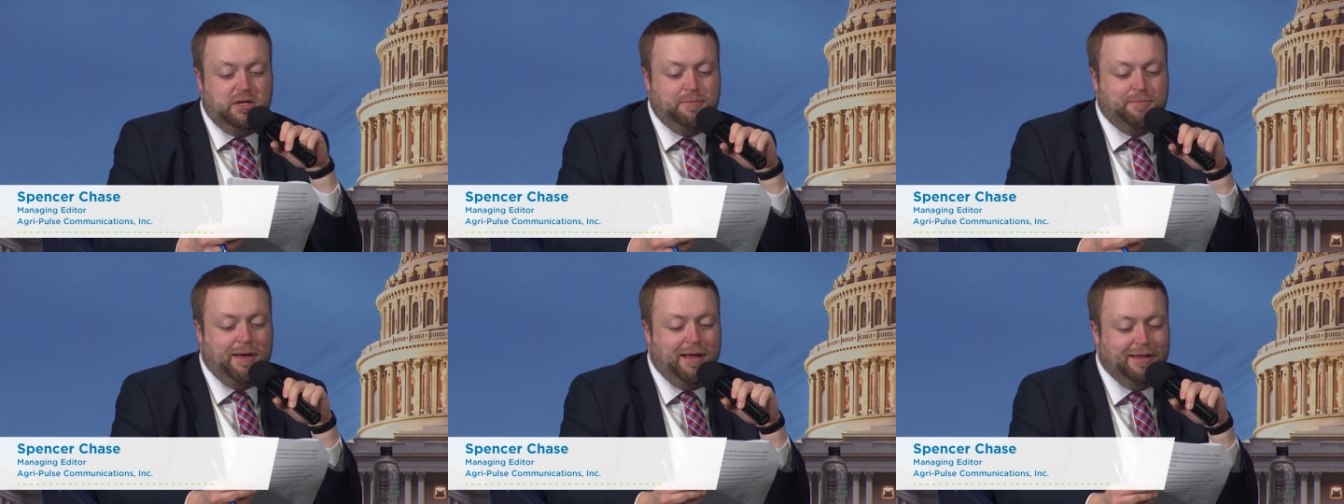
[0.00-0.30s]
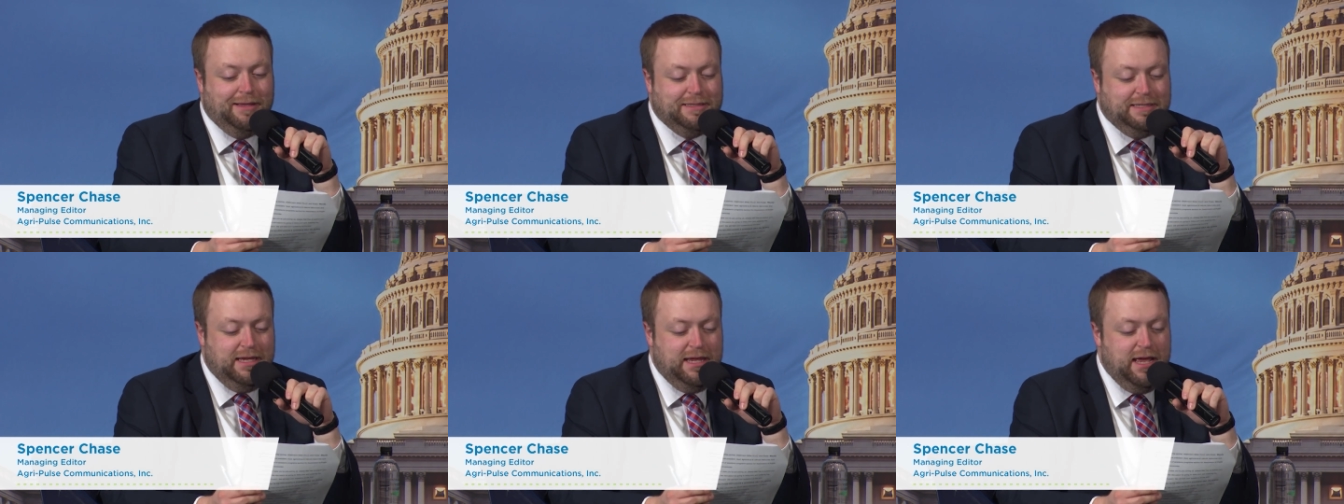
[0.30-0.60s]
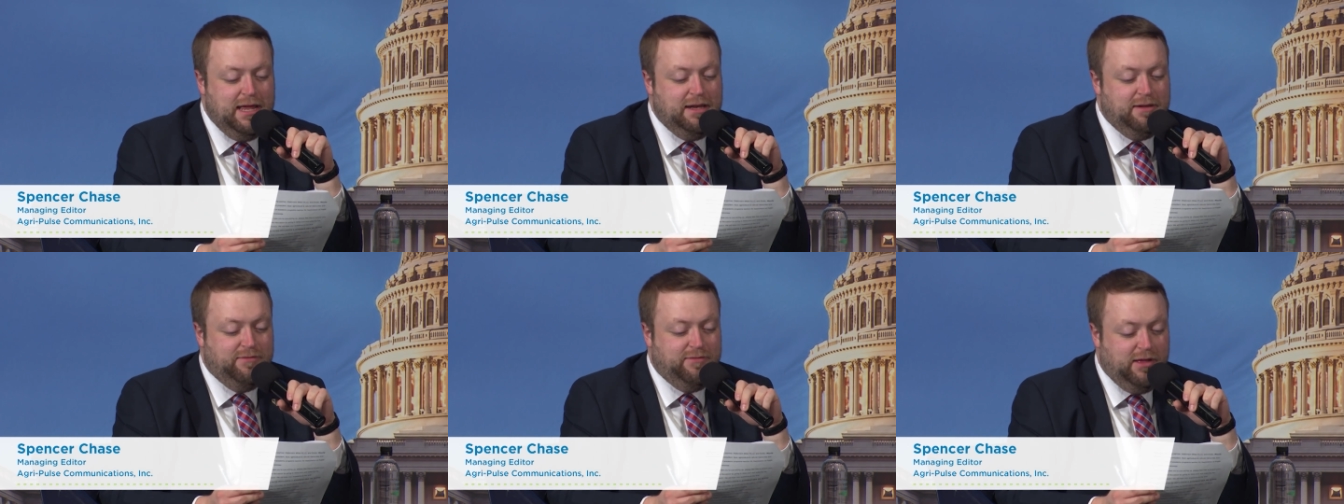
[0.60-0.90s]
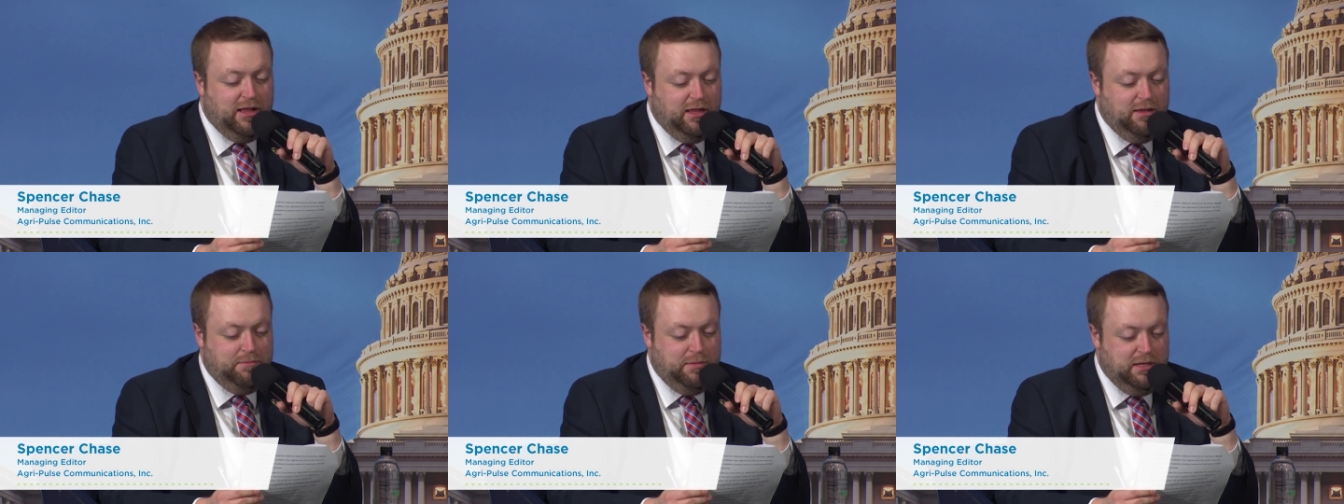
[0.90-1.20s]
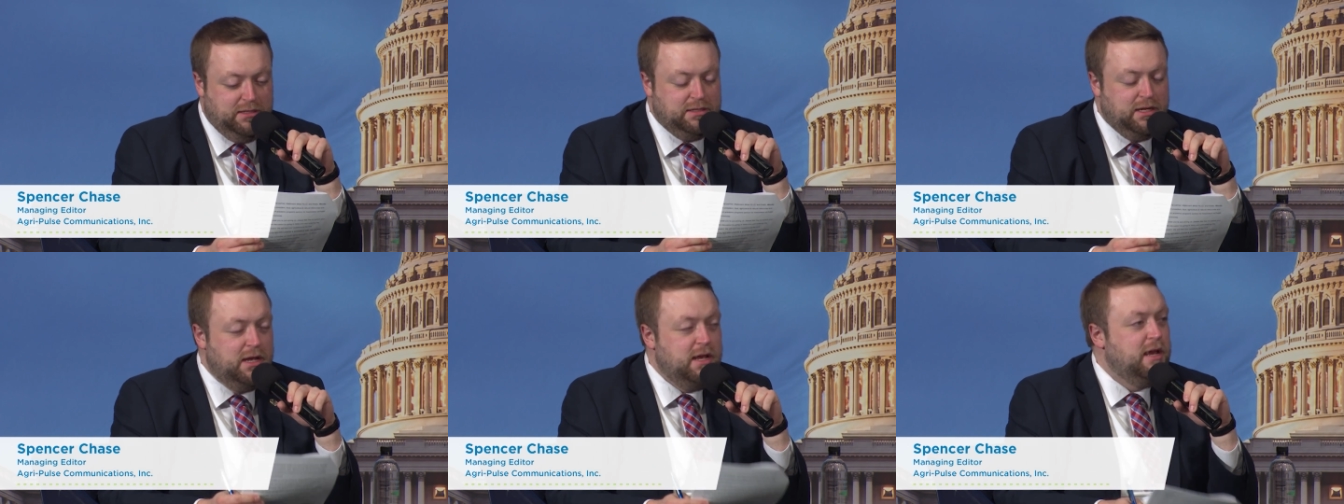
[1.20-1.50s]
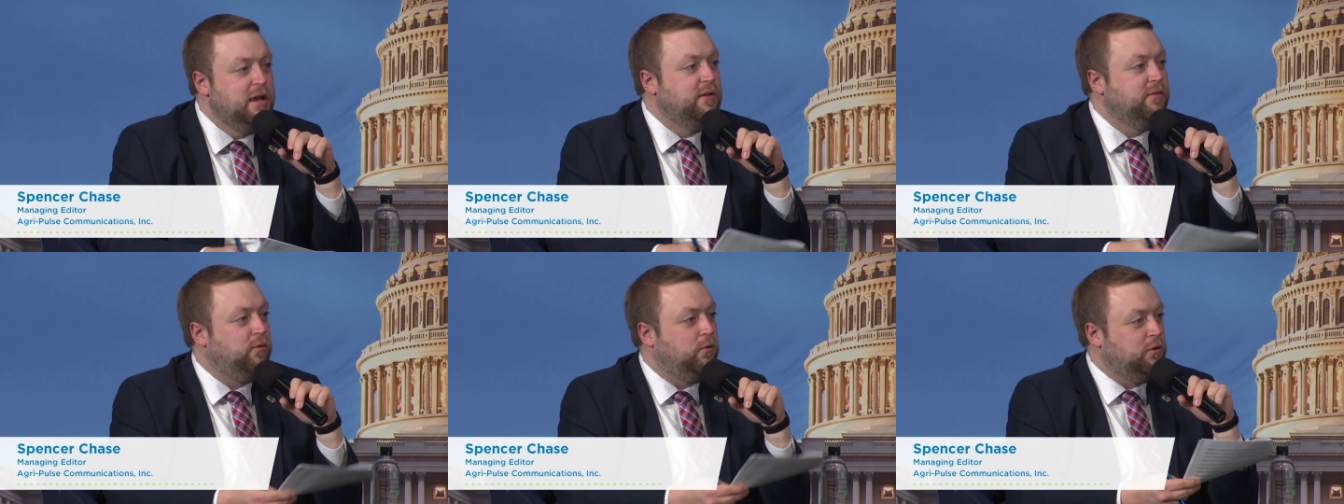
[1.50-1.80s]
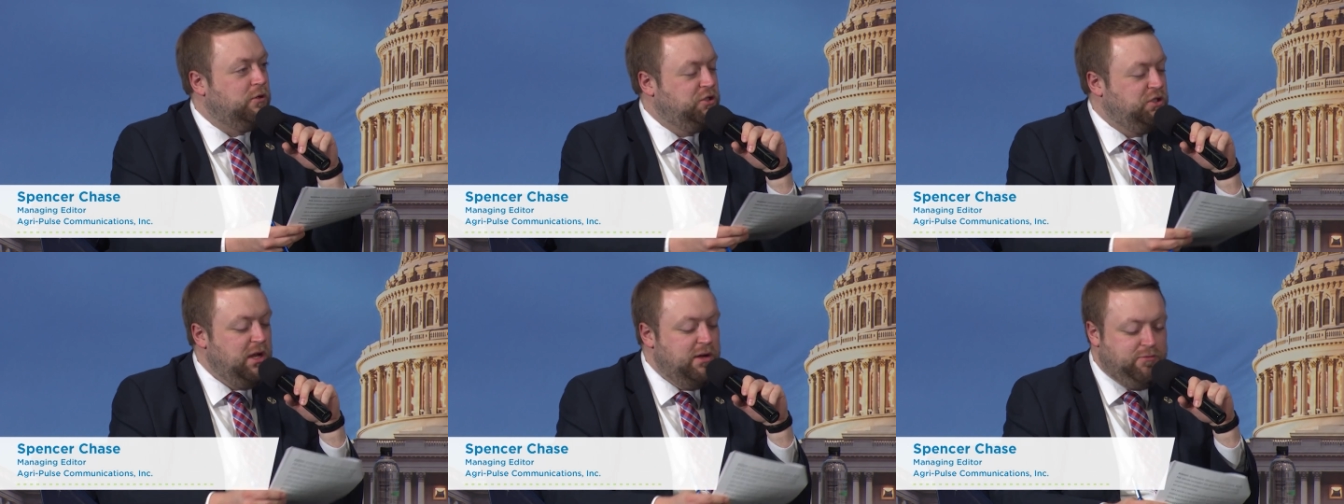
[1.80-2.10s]
Policy, and Development for
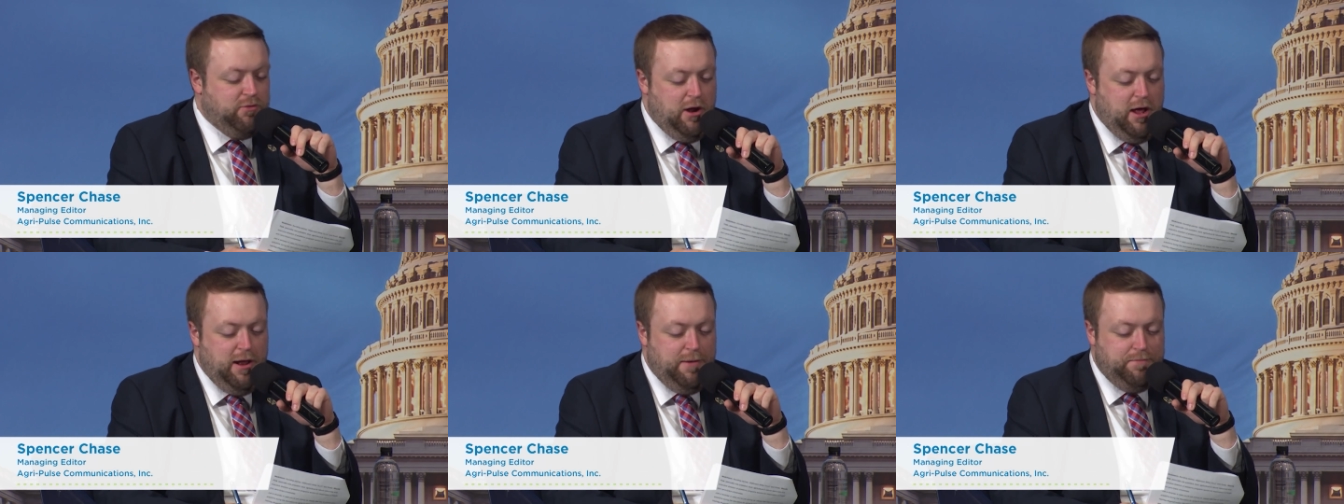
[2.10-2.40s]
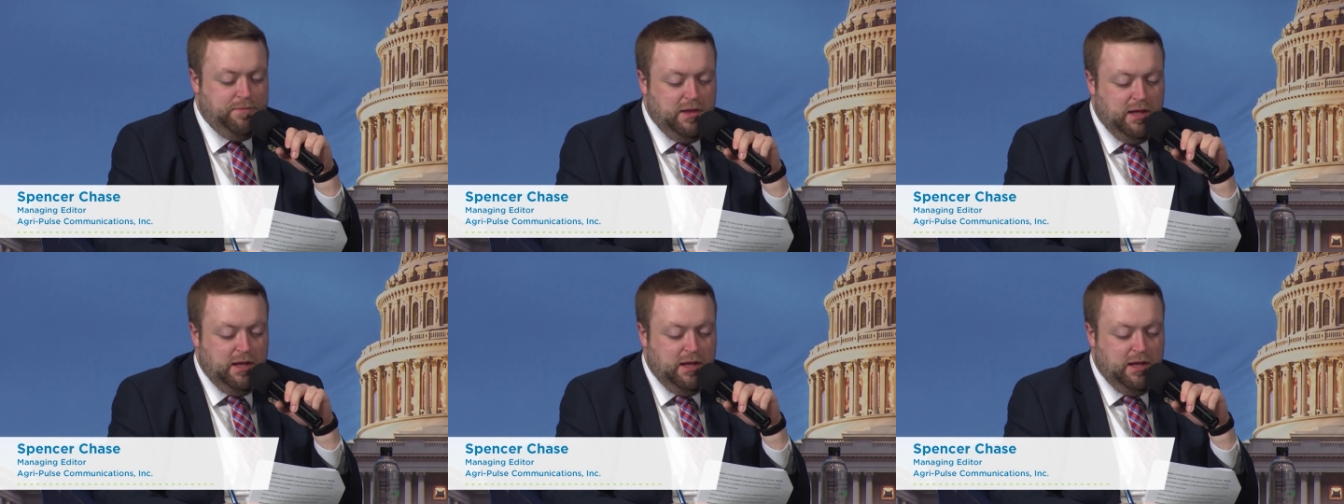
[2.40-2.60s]
Chevron.